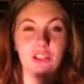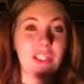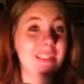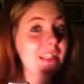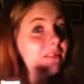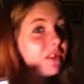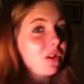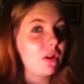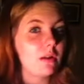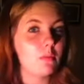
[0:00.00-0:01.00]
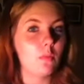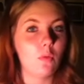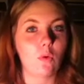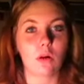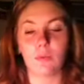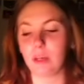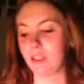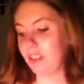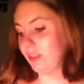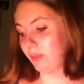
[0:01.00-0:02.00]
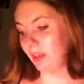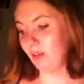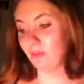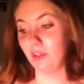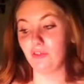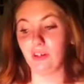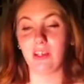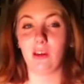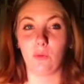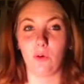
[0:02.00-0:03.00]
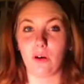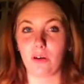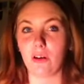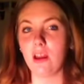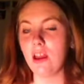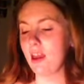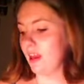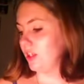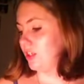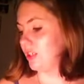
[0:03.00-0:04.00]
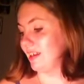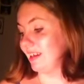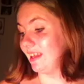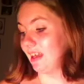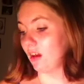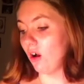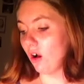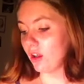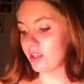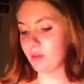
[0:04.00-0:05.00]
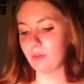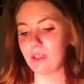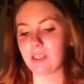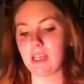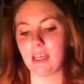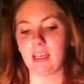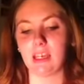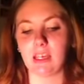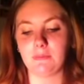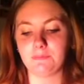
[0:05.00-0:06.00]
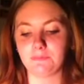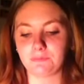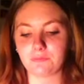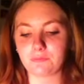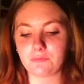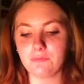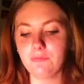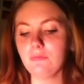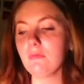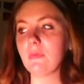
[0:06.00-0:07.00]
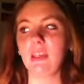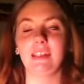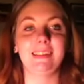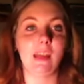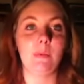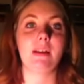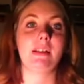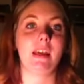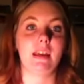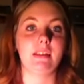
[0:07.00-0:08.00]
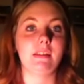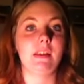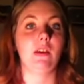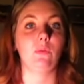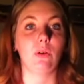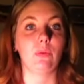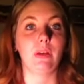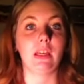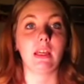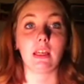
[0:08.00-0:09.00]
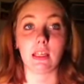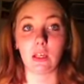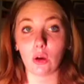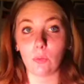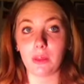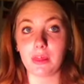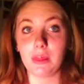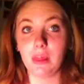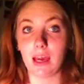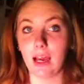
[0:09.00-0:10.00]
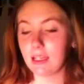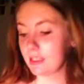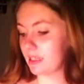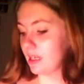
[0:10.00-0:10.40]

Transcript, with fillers: She sniffed the grape more, but she's really only drinking water. She's not eating at all, so we're just taking it like day by day and seeing where we can go with that.